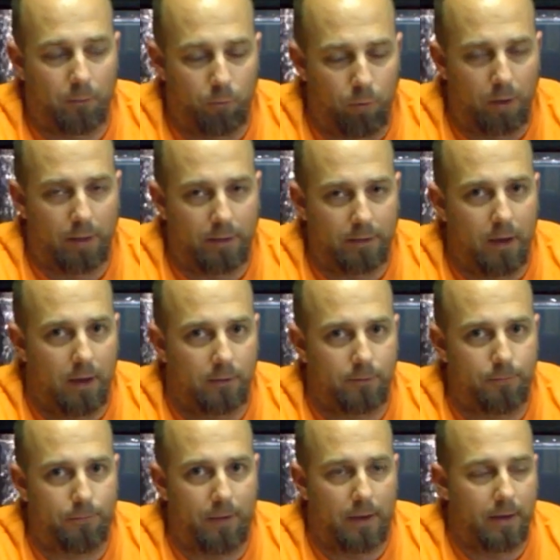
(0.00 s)
It really does
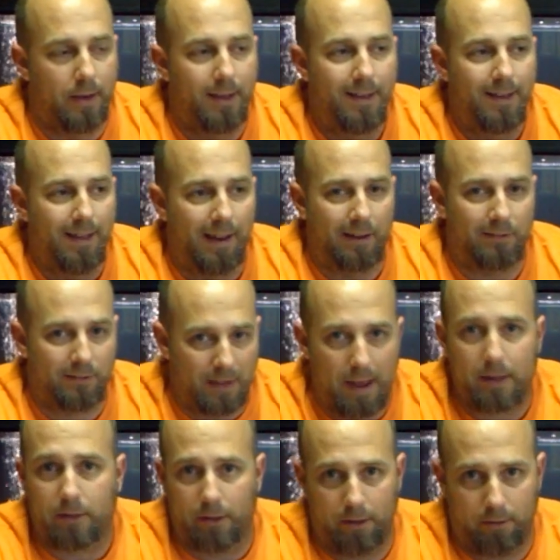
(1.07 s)
fit
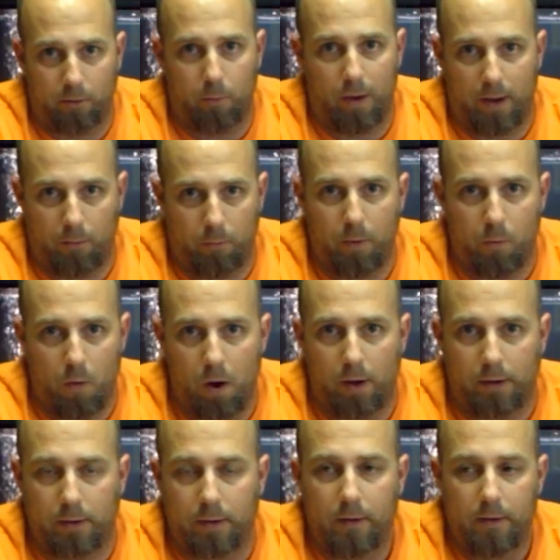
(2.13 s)
exactly the way we
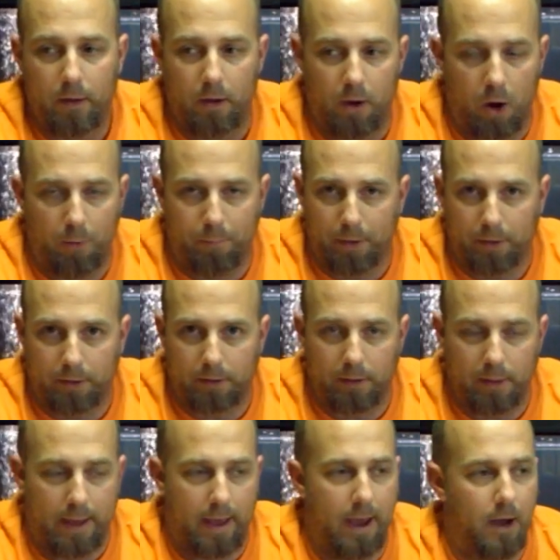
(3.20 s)
want our building to
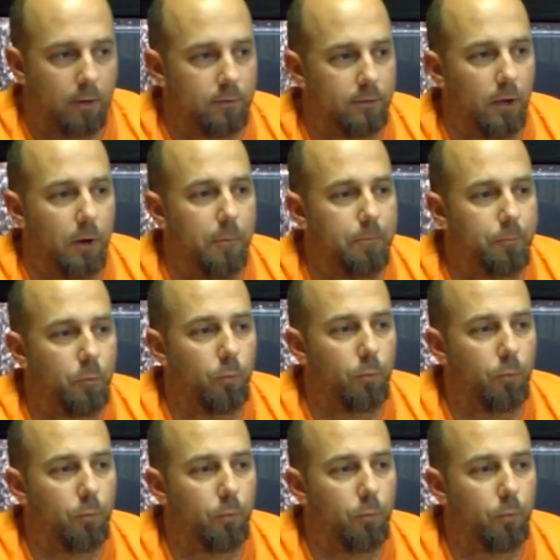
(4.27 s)
lay out. So